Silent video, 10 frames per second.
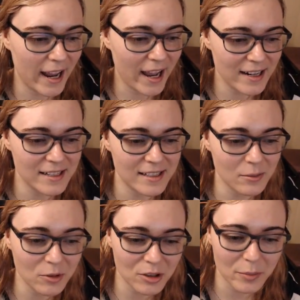had a
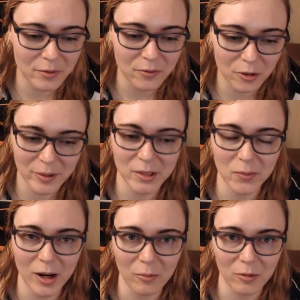similar performance
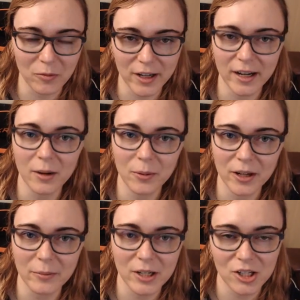problem when I upgraded my